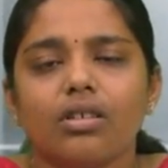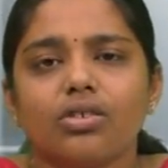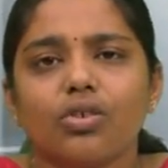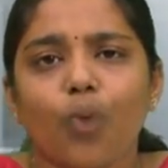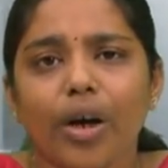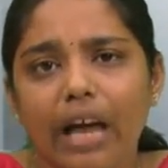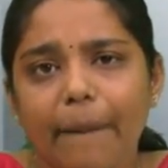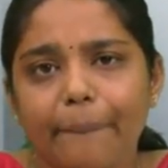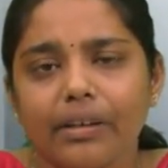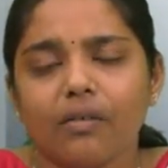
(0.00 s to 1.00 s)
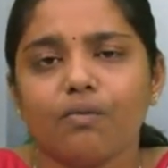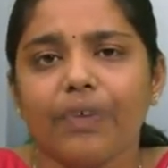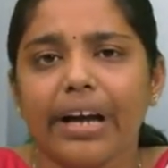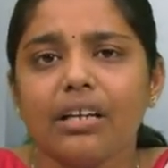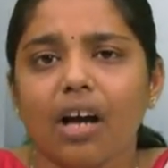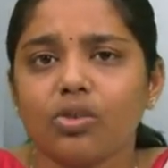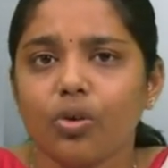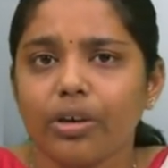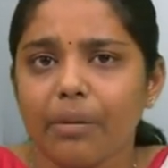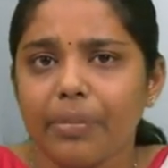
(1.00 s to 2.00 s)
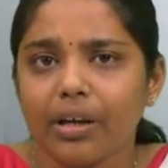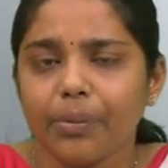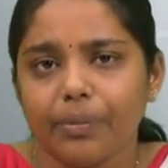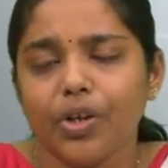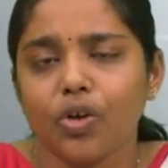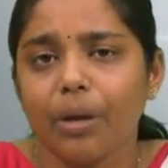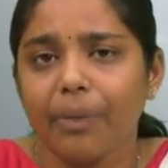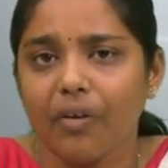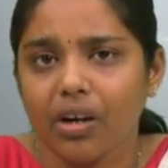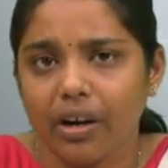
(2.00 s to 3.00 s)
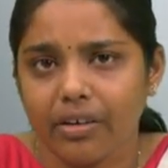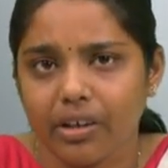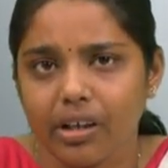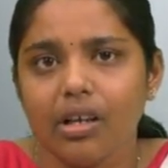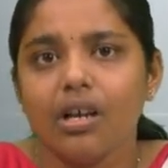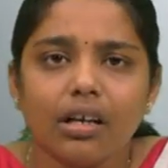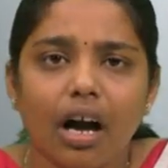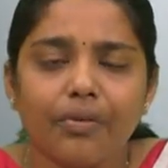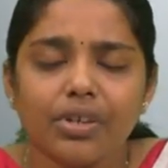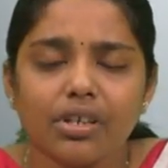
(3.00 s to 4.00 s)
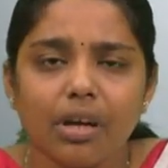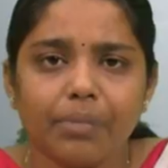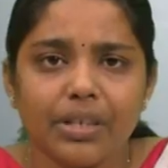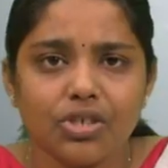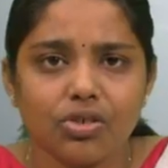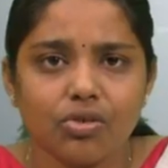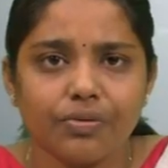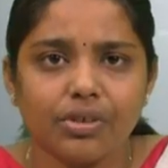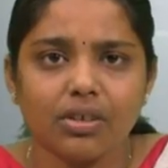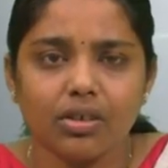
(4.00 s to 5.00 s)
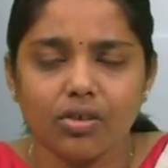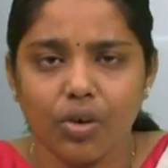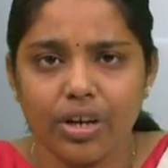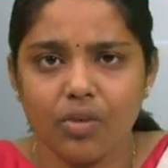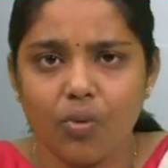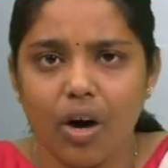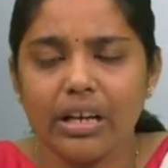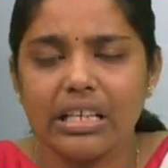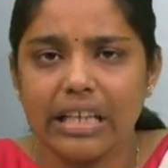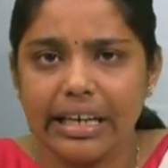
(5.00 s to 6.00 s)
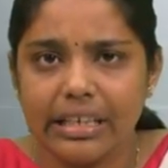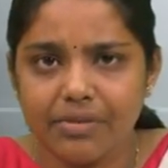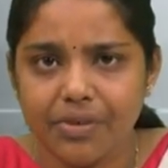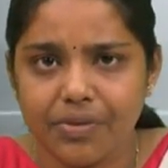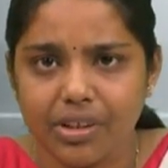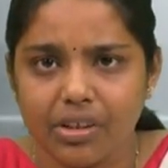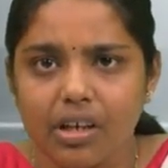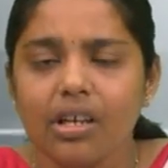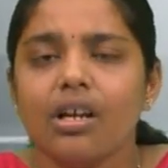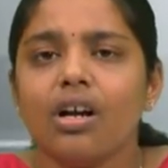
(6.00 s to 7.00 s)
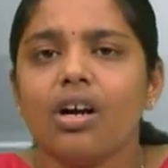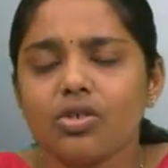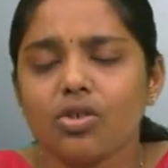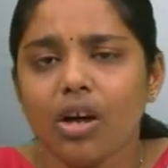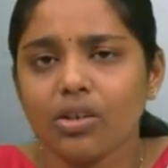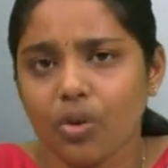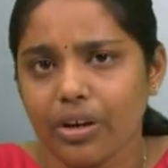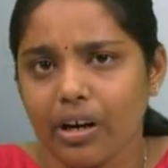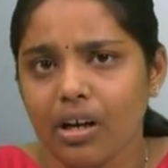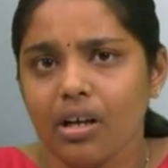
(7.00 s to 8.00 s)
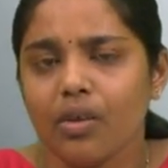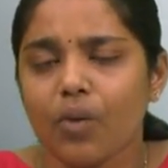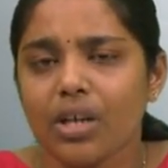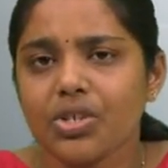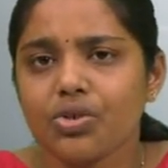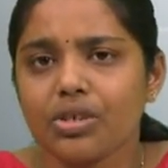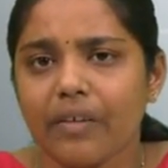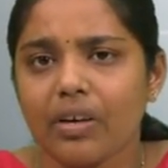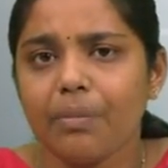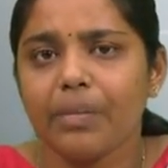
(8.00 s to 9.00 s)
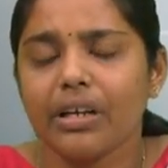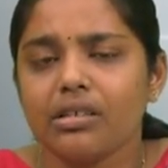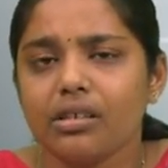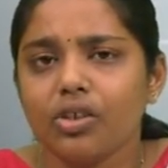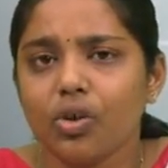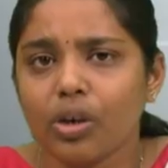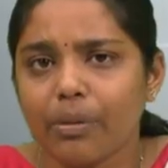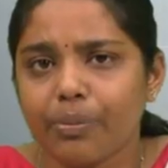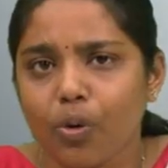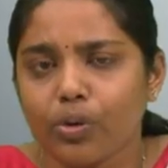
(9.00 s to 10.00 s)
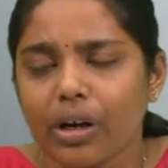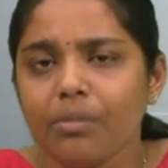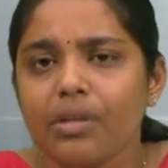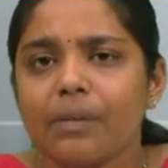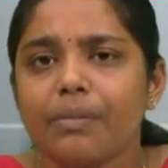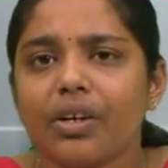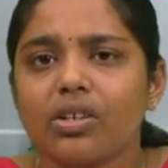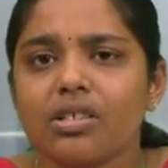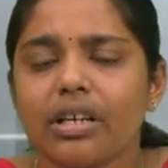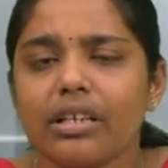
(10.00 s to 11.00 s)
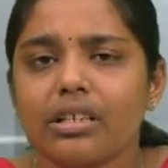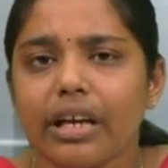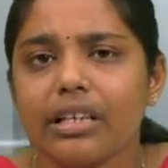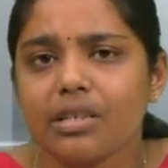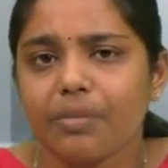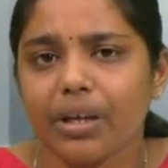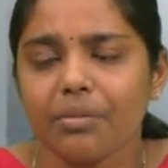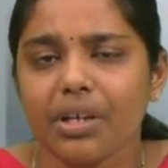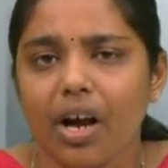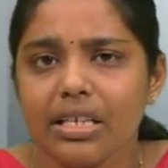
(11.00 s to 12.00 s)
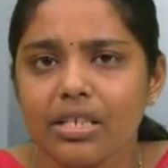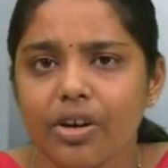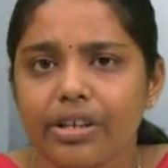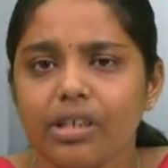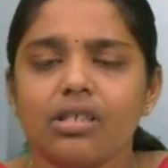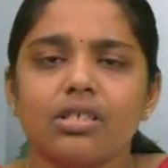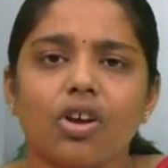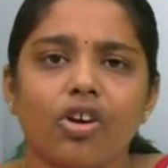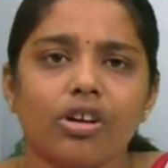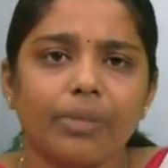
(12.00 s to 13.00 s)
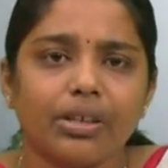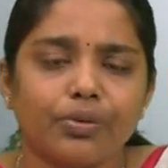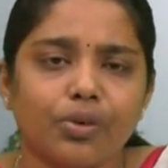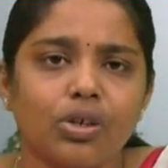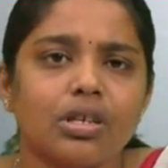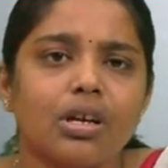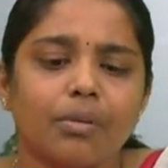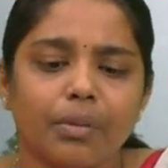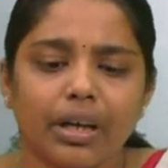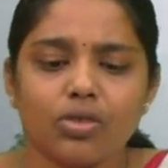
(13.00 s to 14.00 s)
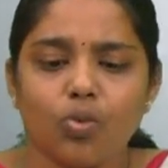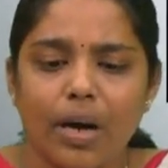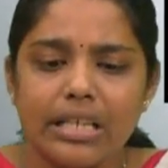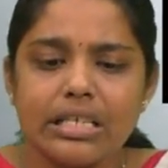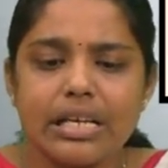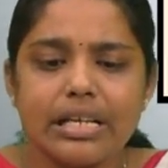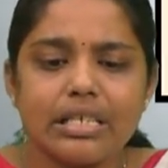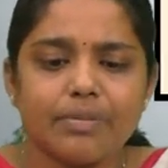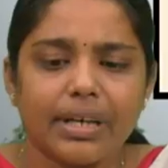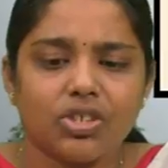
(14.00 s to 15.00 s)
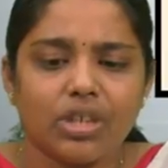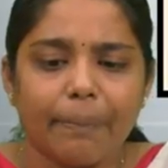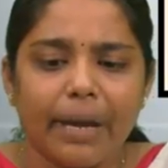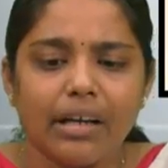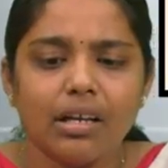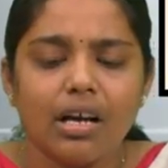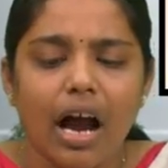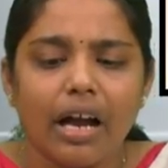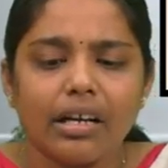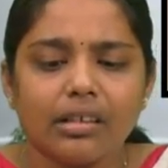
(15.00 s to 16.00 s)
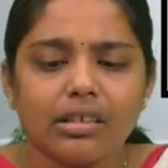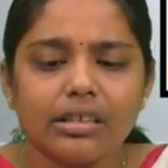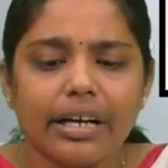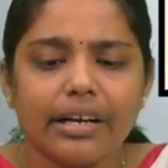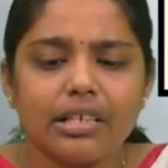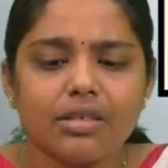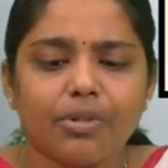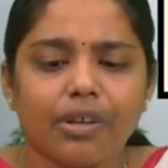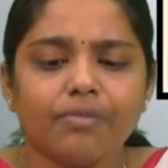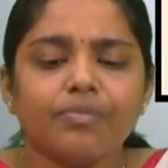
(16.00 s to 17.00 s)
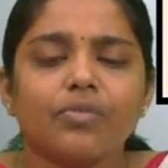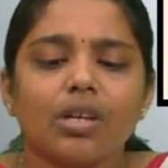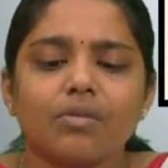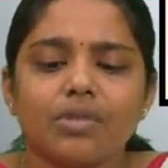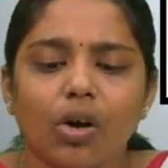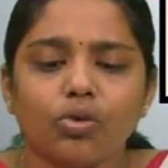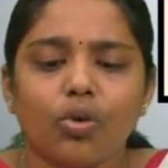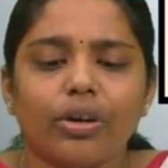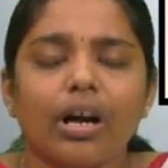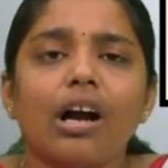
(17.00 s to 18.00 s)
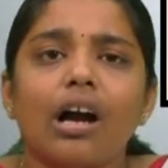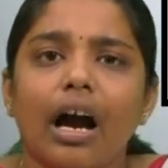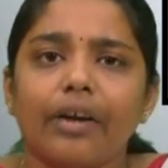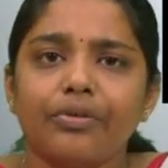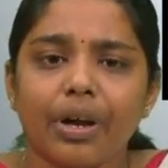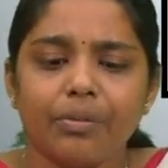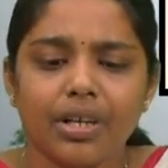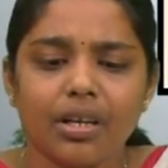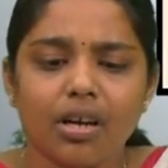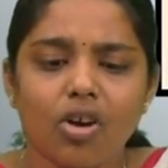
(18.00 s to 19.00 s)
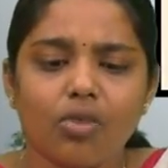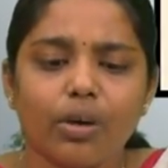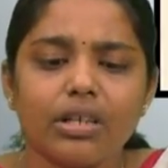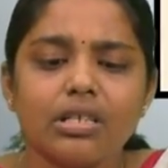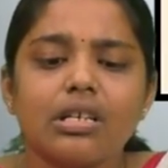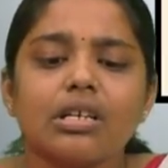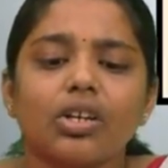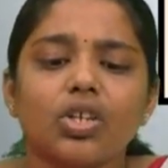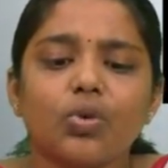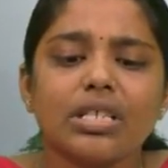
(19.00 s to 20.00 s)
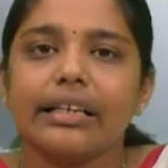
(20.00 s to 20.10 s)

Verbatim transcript: So what happened? Why North Korea became nuclear power country after completion of the Korean War in 1953? North Korea wants to develop its nuclear program because it, it is becoming isolated, surrounded by the force. Because one side it is by Japan and other side it is from South Korea, and from here onwards, U.S.